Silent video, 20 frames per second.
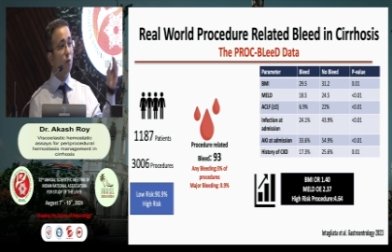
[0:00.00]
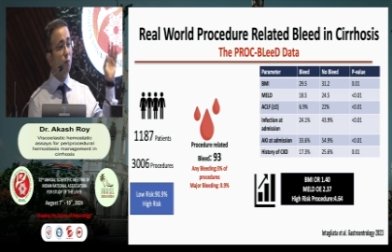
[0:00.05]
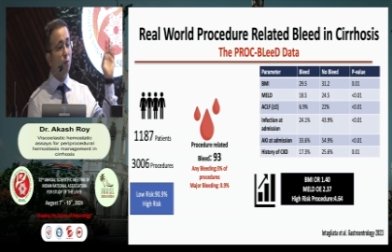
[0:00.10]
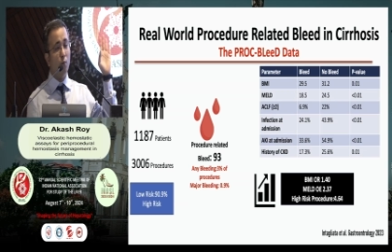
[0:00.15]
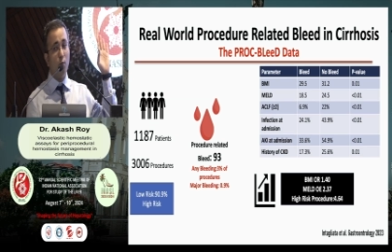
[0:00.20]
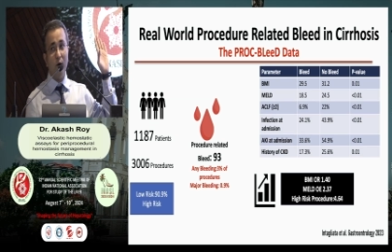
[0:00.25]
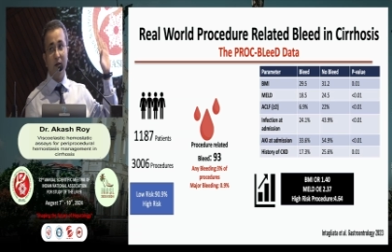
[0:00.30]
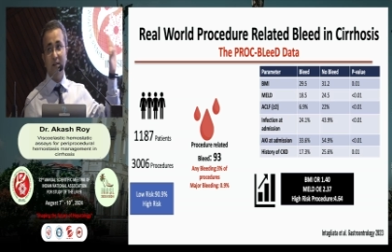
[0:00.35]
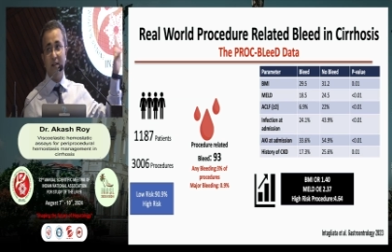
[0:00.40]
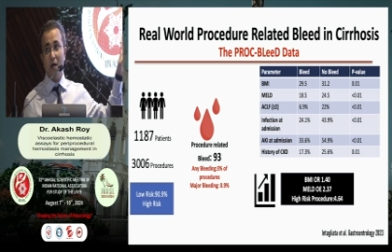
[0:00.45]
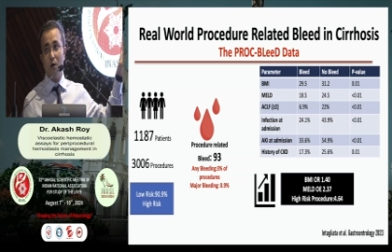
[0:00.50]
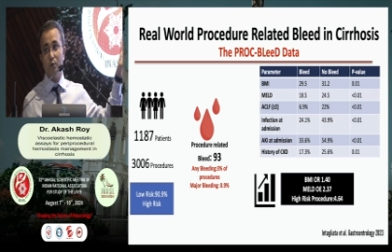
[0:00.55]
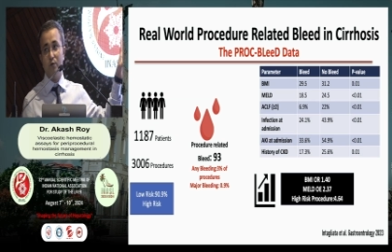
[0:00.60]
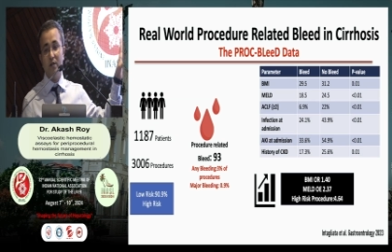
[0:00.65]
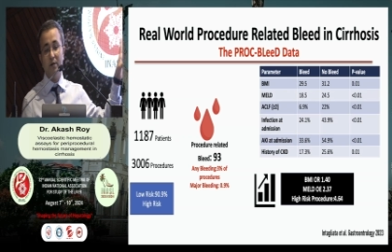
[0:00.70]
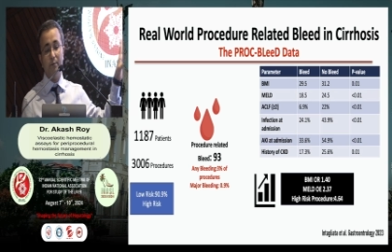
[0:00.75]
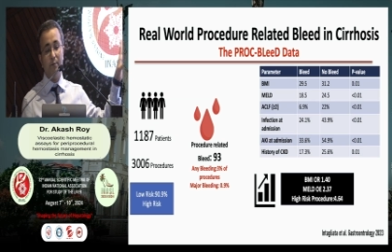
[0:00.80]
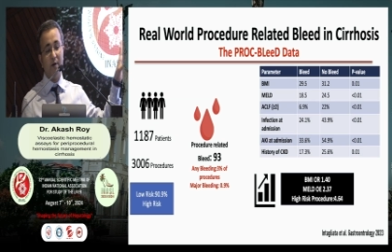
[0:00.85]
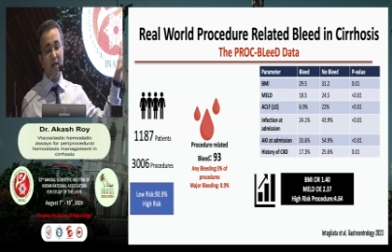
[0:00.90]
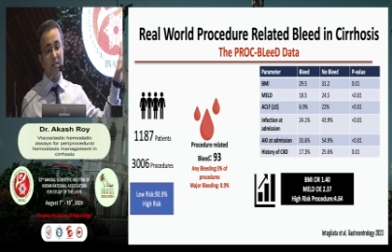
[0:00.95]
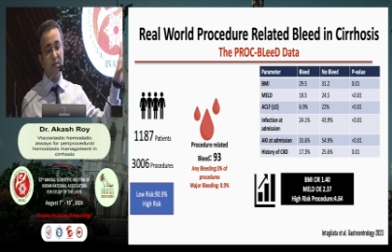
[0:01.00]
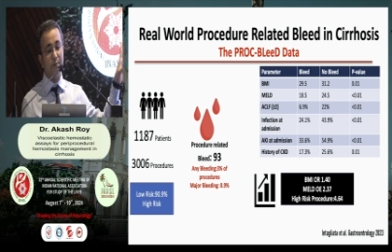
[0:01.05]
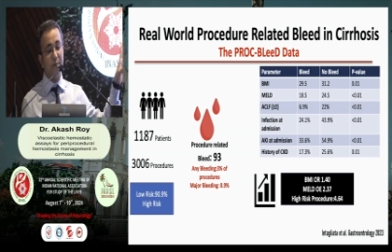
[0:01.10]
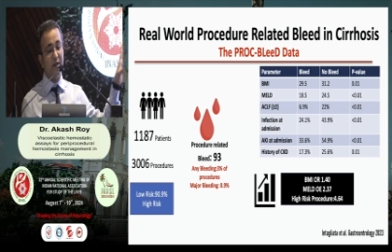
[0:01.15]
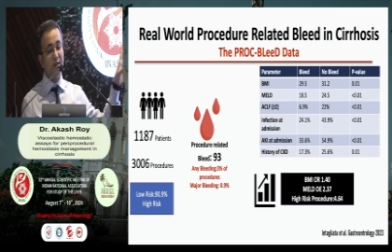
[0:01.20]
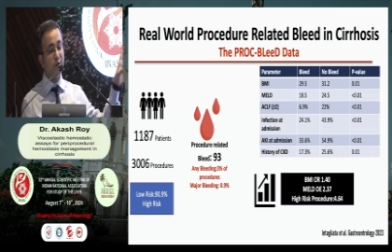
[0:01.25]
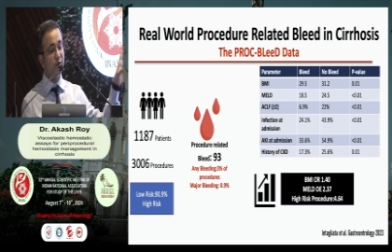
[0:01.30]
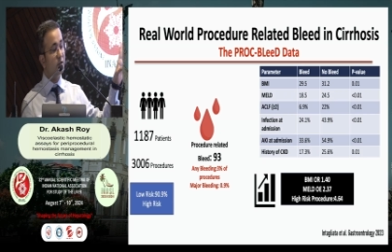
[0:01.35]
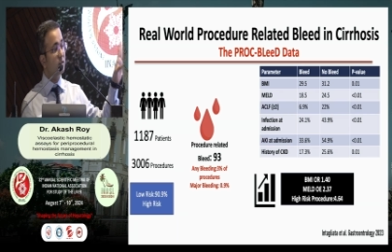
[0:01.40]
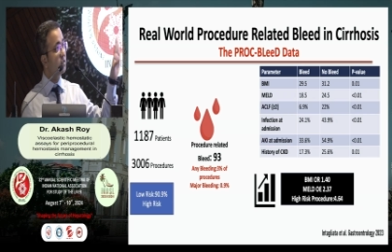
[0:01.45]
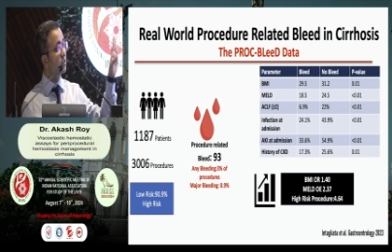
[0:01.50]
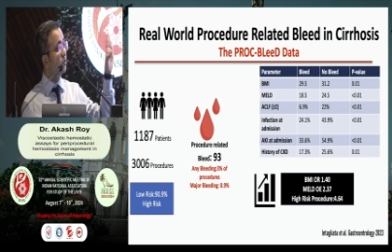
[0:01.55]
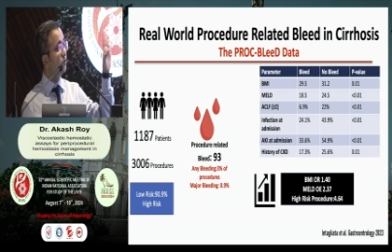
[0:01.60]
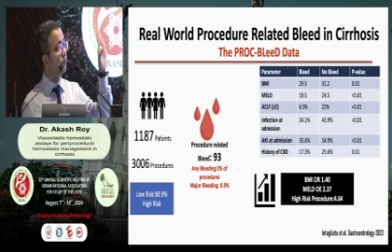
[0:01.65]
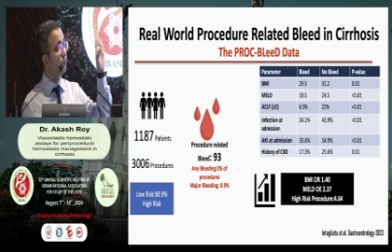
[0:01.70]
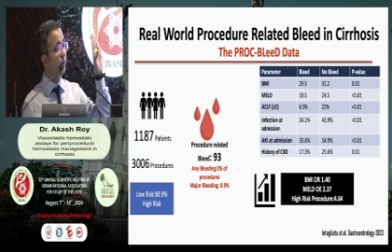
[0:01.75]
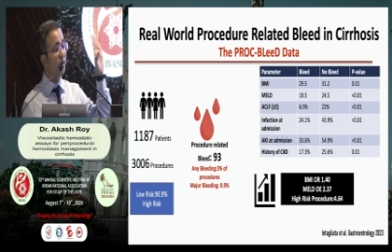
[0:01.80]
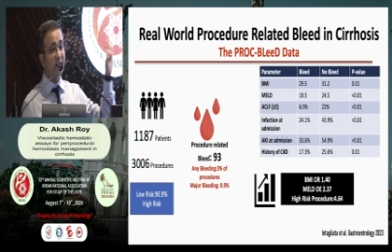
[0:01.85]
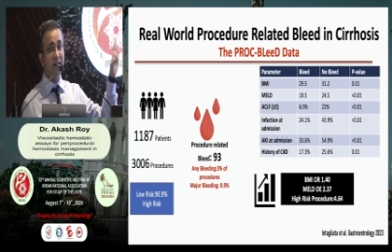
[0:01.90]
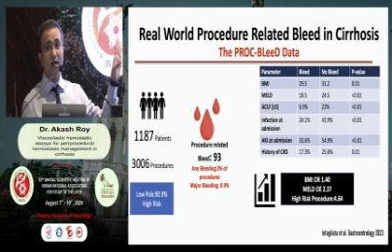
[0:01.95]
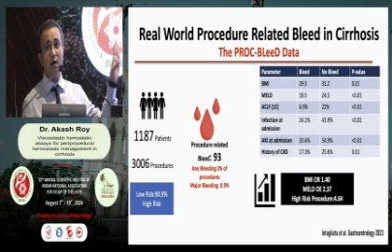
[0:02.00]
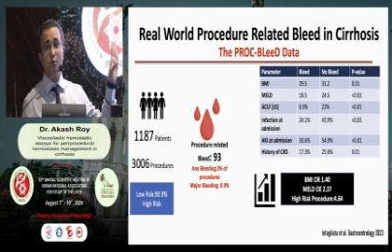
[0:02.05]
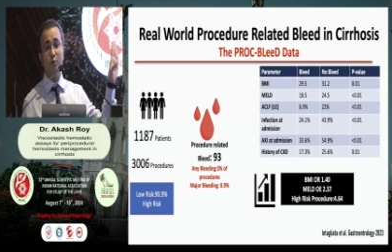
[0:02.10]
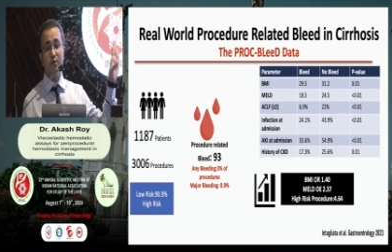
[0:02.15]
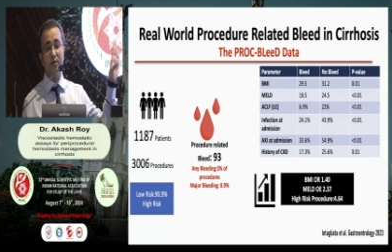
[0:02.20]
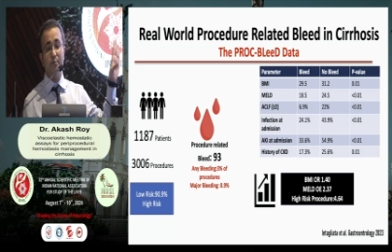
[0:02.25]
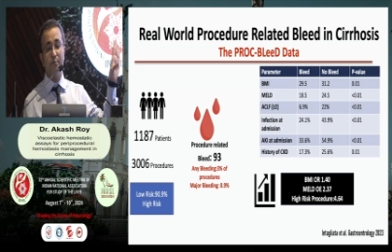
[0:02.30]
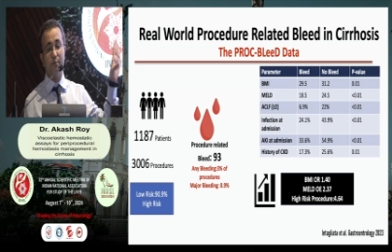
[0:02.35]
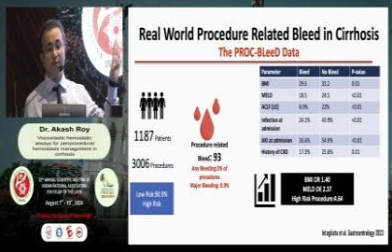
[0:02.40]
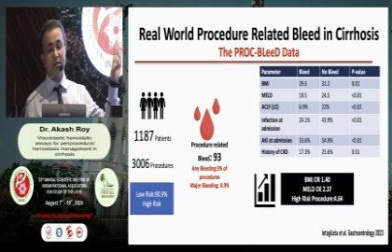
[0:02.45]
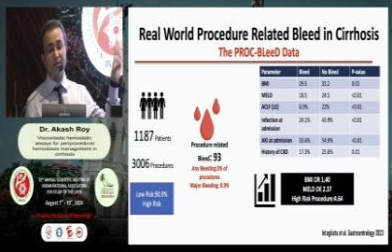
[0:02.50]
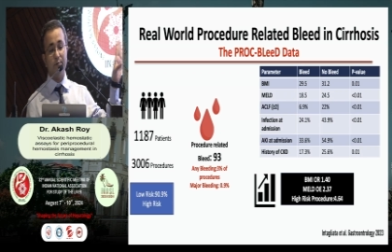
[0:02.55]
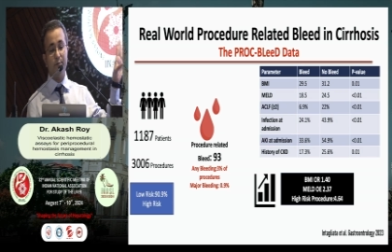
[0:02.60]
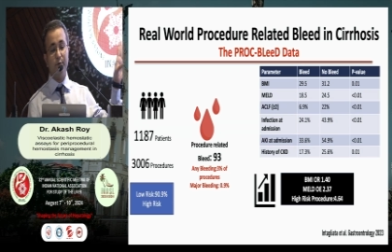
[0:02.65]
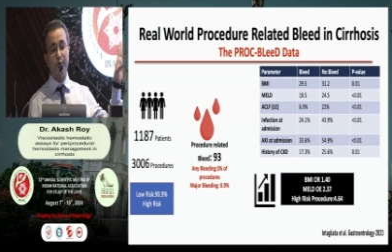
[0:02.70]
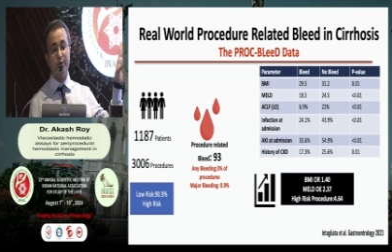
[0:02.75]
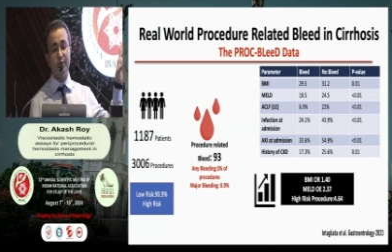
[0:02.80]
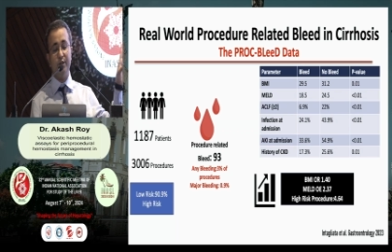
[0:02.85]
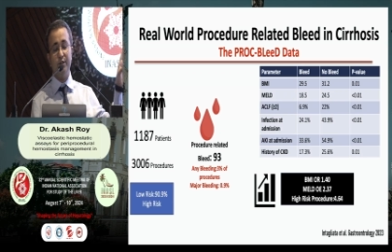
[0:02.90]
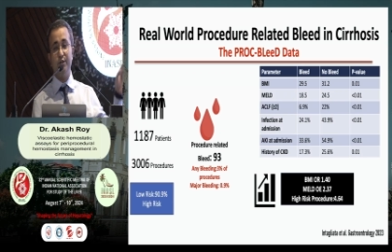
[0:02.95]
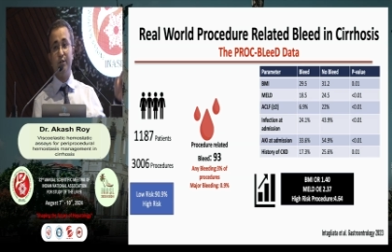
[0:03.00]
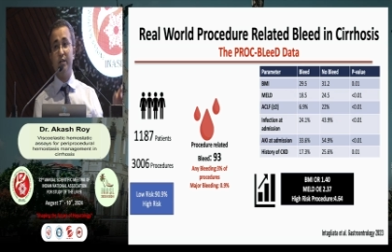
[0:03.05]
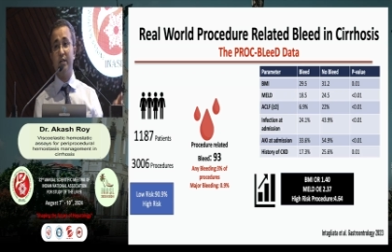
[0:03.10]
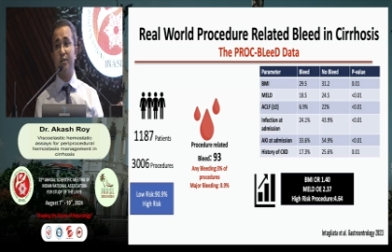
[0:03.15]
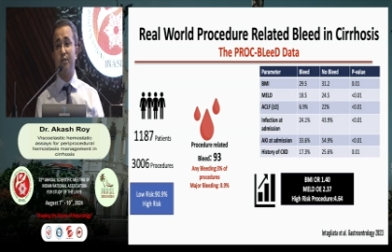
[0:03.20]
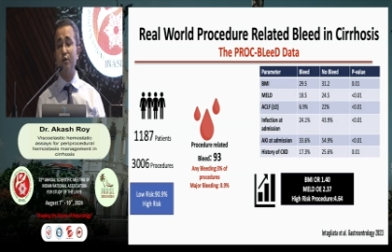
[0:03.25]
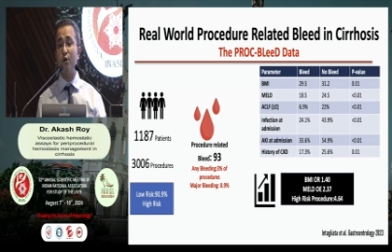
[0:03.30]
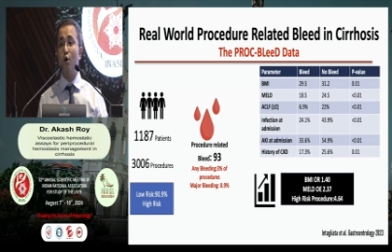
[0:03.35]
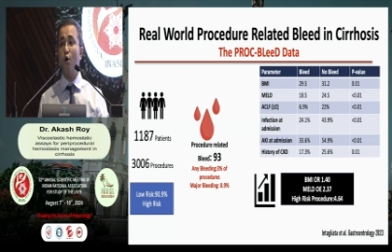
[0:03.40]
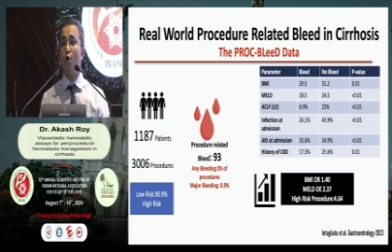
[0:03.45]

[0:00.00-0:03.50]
1,000 plus patients, 3,000 plus procedures,